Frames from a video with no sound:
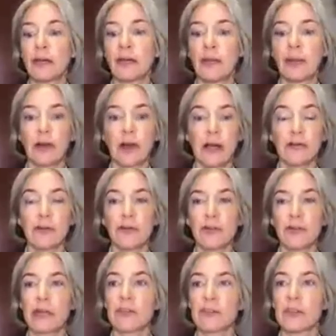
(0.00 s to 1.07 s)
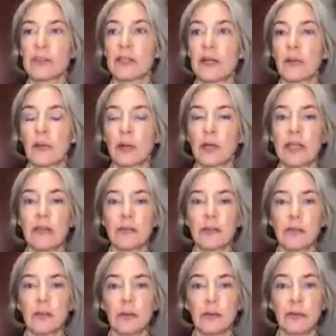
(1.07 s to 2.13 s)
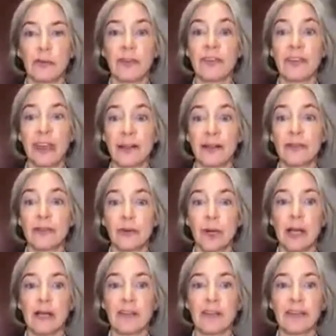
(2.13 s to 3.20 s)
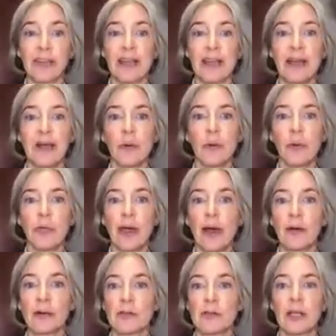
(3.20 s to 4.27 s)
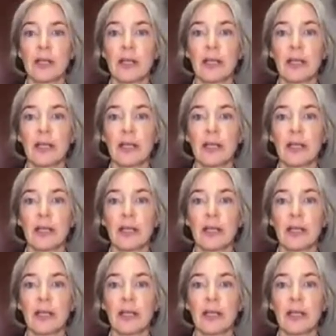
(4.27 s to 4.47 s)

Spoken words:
the kinds of changes that will introduce desired traits without